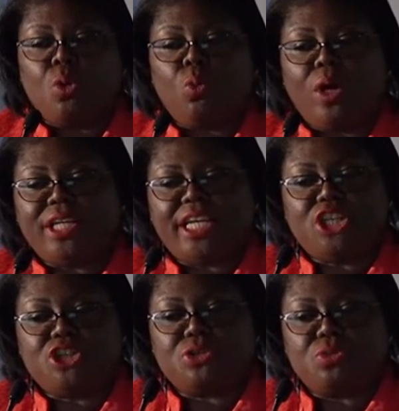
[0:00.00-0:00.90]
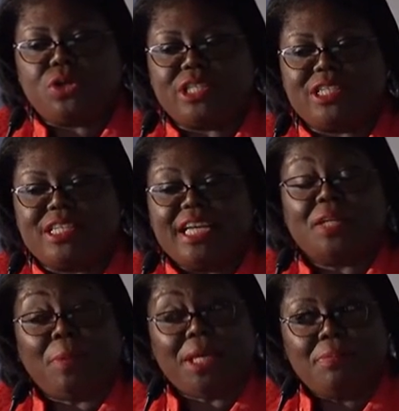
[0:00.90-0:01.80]
What the issue was,
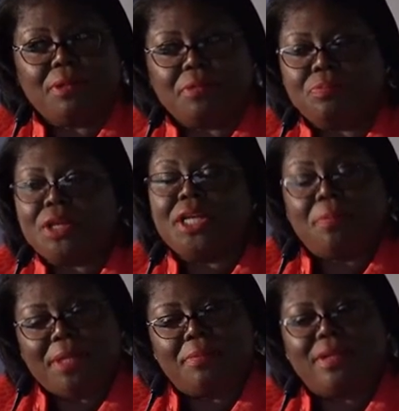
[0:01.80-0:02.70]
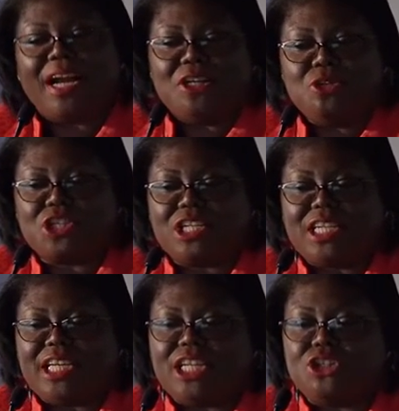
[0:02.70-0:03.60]
the people. The people are usually
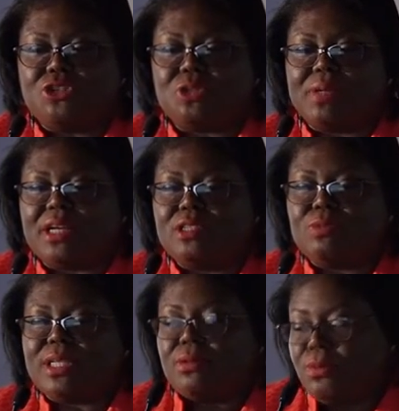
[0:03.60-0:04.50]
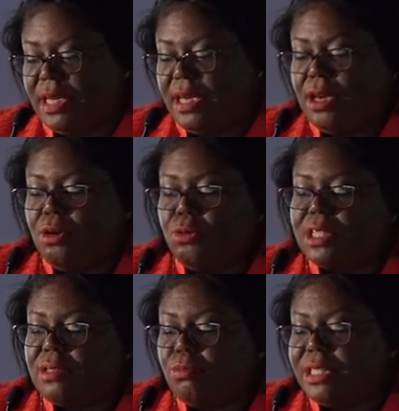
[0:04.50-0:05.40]
the issues, because we
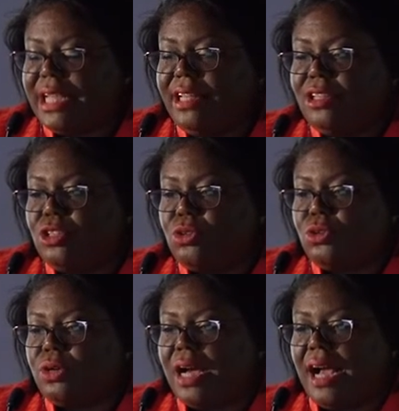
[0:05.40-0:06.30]
tend to